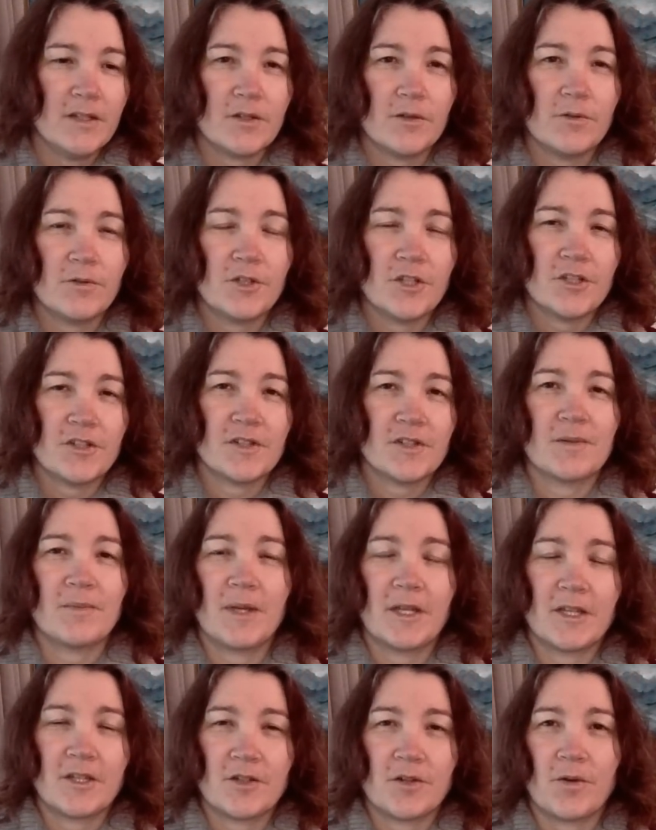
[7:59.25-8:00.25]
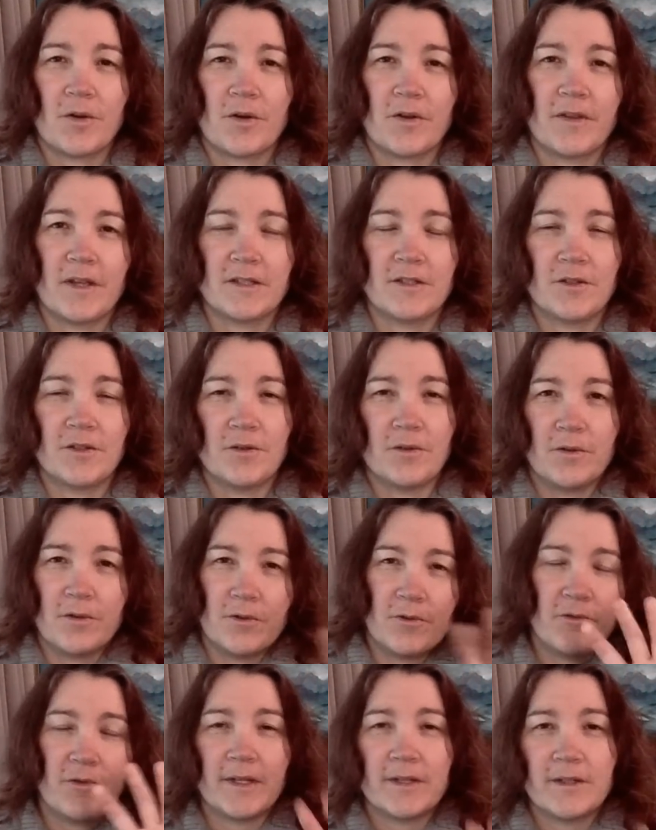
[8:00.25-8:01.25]
So just to make sure that you
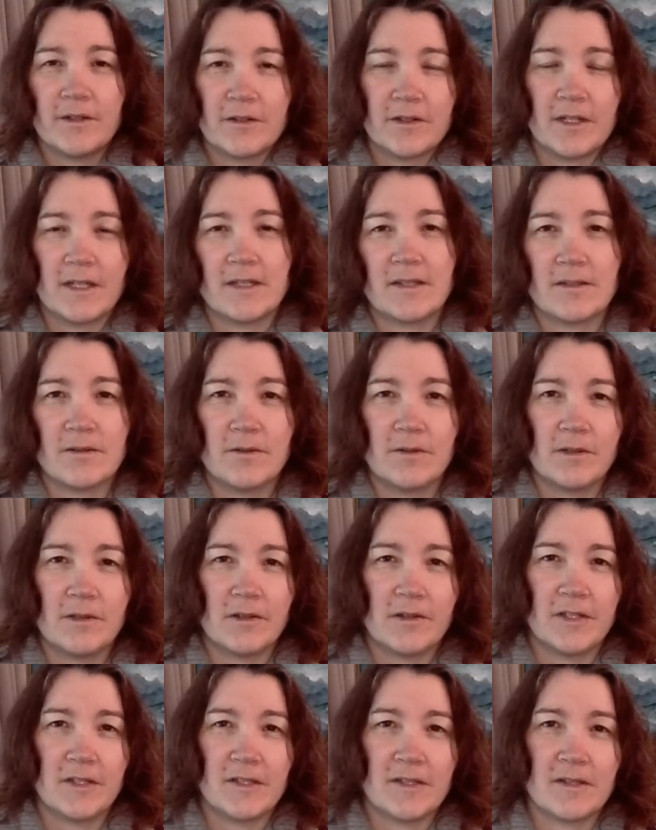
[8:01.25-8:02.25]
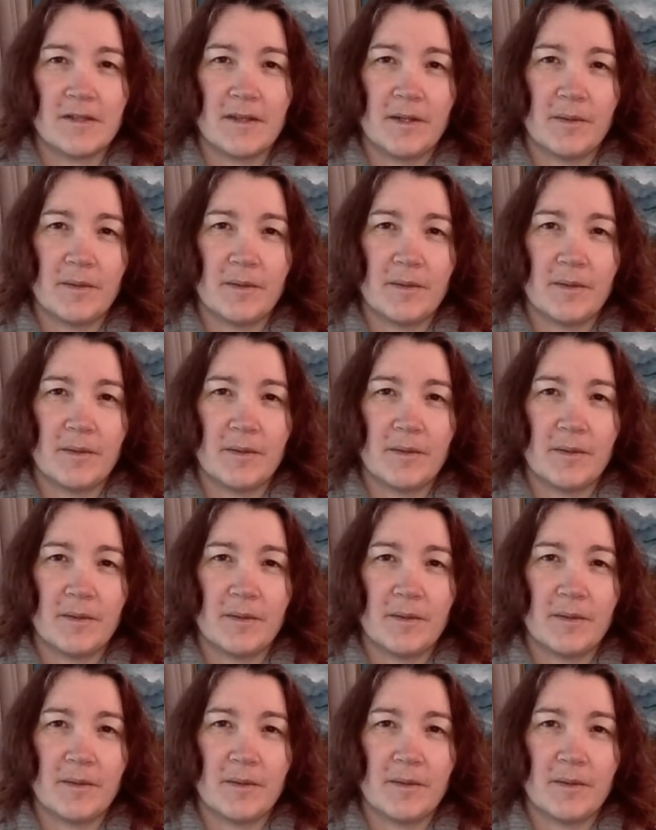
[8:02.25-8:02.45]
recognize all these